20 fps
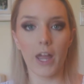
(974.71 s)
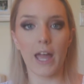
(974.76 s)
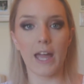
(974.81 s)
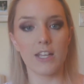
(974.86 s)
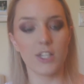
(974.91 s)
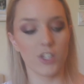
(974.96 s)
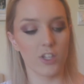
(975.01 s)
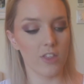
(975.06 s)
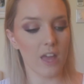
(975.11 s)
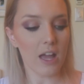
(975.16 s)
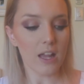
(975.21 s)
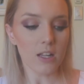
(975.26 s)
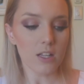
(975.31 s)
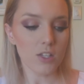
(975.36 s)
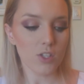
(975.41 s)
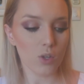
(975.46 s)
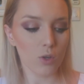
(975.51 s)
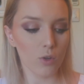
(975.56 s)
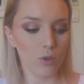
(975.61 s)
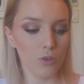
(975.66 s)
So that
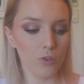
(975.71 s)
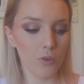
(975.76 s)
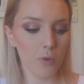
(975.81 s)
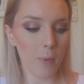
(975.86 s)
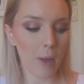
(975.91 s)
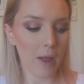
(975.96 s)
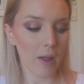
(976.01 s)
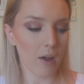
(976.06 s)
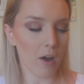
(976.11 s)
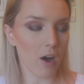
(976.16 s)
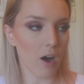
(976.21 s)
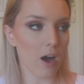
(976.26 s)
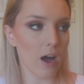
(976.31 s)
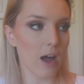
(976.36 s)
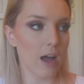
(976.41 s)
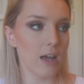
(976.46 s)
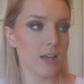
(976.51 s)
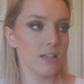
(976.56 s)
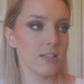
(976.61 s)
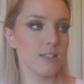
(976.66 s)
is all for my
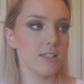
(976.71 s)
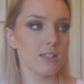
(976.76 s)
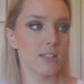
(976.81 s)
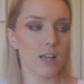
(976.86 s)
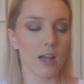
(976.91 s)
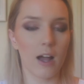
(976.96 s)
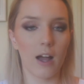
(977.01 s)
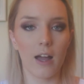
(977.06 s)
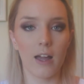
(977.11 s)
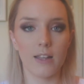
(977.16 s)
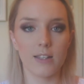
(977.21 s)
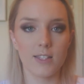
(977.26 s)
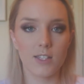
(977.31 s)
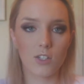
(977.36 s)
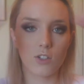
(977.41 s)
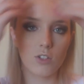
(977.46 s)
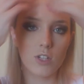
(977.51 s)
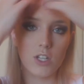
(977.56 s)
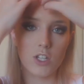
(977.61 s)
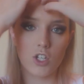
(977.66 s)
eyes. I
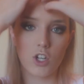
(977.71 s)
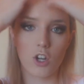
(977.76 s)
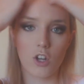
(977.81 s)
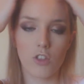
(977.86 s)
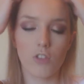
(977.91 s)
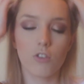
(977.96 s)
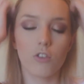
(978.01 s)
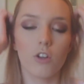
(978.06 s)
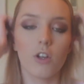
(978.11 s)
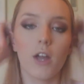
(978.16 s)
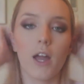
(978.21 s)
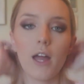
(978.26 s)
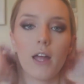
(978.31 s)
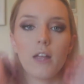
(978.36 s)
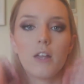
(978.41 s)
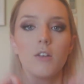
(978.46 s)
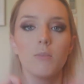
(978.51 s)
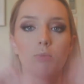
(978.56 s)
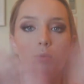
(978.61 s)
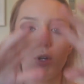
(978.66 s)
still need to go through
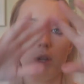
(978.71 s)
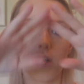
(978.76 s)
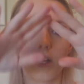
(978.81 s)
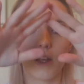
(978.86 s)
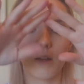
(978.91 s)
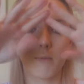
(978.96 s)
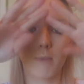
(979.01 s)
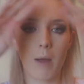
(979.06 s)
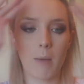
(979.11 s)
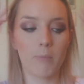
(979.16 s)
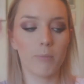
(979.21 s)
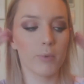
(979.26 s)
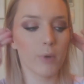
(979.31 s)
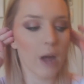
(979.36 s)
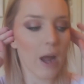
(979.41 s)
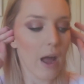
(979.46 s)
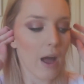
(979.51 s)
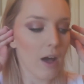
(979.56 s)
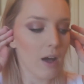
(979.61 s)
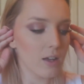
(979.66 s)
and put in my
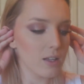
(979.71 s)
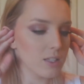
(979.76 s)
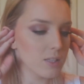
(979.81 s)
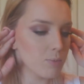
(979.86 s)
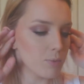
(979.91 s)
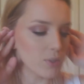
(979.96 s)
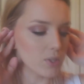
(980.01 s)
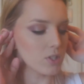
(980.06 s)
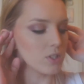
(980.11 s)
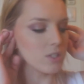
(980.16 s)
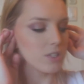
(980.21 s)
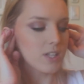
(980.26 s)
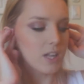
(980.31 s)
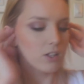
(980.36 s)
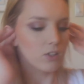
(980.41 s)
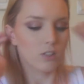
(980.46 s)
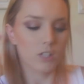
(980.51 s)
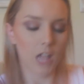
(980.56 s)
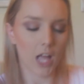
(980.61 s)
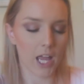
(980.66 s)
brows because I
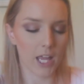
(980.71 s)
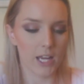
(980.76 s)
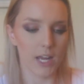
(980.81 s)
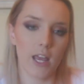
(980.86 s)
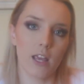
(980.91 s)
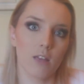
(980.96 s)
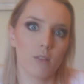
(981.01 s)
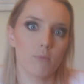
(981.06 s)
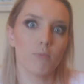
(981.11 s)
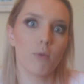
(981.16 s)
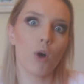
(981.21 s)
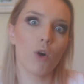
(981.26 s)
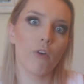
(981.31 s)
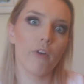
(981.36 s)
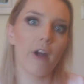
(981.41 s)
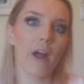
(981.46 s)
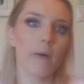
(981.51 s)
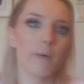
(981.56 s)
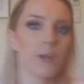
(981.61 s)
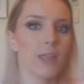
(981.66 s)
look like a naked mole
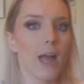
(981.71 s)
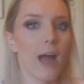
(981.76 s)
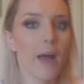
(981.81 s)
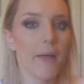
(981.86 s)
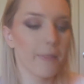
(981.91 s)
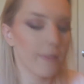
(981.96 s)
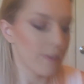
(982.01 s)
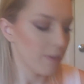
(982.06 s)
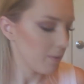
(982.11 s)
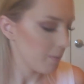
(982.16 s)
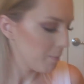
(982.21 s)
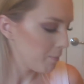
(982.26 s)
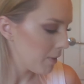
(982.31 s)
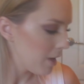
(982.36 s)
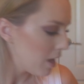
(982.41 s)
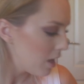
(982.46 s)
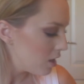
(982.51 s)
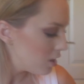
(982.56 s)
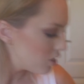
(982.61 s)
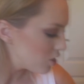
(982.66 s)
rat without them.
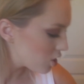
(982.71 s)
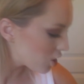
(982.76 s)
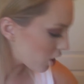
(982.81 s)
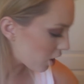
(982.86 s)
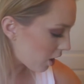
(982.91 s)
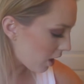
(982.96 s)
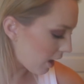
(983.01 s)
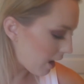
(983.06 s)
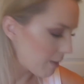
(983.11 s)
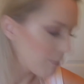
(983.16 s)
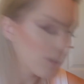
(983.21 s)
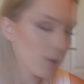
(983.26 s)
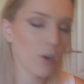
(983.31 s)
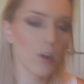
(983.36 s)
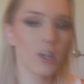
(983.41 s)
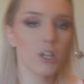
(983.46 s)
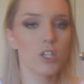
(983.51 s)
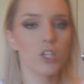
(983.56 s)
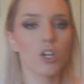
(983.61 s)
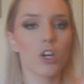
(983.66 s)
So I'm
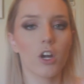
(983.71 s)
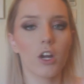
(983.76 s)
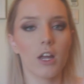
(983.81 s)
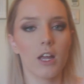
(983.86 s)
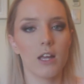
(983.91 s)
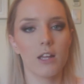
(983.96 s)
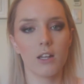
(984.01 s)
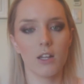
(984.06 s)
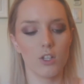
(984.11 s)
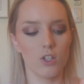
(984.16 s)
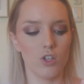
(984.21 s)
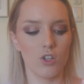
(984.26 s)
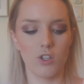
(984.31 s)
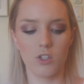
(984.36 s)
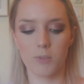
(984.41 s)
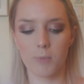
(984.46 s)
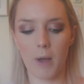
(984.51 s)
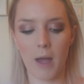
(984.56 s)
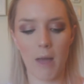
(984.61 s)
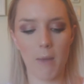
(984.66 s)
going to go in and
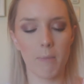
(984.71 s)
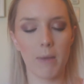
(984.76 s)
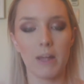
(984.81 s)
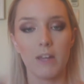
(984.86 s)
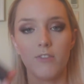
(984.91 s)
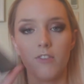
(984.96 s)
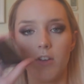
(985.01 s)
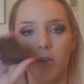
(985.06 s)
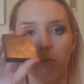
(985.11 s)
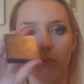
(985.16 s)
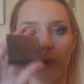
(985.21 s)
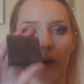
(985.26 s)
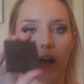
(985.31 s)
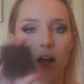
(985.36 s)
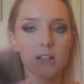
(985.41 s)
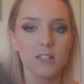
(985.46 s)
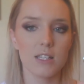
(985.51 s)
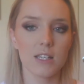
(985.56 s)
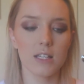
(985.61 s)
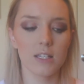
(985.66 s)
use my Benefit
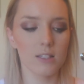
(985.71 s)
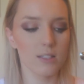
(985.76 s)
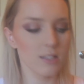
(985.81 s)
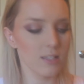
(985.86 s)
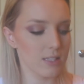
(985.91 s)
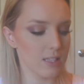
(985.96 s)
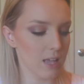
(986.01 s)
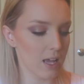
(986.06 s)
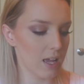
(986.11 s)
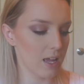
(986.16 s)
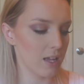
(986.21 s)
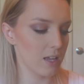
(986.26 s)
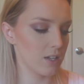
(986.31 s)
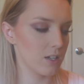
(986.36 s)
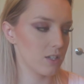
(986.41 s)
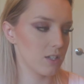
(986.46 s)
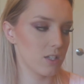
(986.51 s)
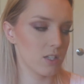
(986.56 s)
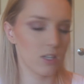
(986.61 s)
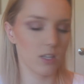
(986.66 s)
Browsings
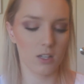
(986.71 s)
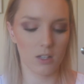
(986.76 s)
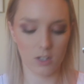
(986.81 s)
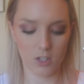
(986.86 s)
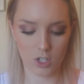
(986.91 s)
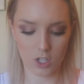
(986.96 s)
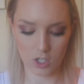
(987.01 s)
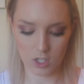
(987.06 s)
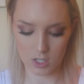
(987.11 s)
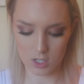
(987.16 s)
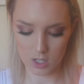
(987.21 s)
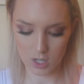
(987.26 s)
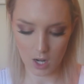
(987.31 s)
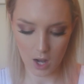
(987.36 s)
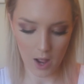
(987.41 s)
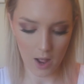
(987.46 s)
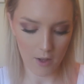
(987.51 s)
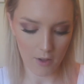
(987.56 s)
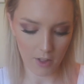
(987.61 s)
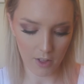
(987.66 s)
and just
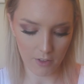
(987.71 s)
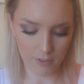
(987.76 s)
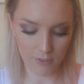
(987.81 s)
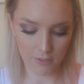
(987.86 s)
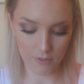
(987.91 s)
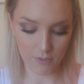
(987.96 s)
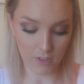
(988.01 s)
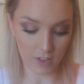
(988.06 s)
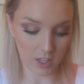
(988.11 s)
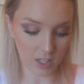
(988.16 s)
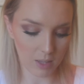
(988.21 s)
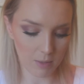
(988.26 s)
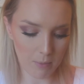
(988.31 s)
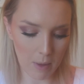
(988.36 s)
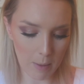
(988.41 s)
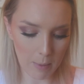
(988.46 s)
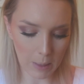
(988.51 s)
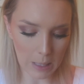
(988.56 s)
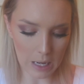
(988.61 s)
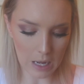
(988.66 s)
fill in
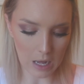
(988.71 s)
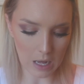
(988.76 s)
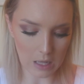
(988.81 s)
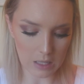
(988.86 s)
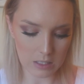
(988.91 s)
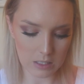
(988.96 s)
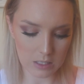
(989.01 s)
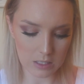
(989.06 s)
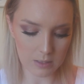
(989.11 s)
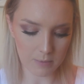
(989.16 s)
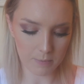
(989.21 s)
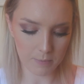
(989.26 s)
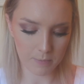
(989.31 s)
my brows.